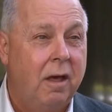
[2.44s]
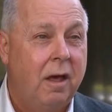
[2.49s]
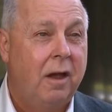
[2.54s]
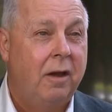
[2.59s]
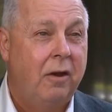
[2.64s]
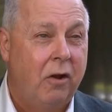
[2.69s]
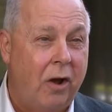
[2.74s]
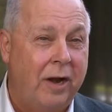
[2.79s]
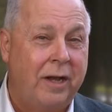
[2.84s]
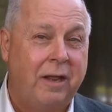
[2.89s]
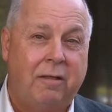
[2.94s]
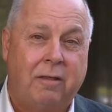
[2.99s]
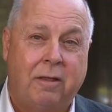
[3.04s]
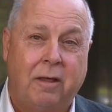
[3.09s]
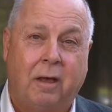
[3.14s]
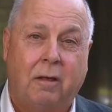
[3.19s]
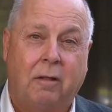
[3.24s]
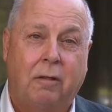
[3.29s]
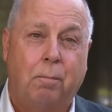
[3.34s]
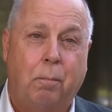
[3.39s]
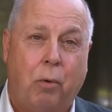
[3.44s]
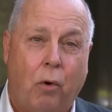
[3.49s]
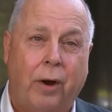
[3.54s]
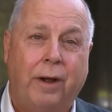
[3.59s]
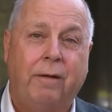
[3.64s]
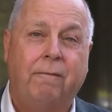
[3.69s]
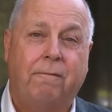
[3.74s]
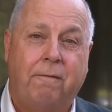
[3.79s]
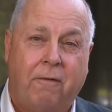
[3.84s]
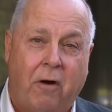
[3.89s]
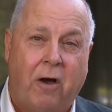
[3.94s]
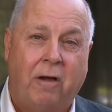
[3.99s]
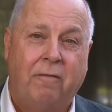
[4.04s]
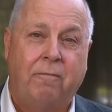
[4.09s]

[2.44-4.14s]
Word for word: Treasurer is speaking now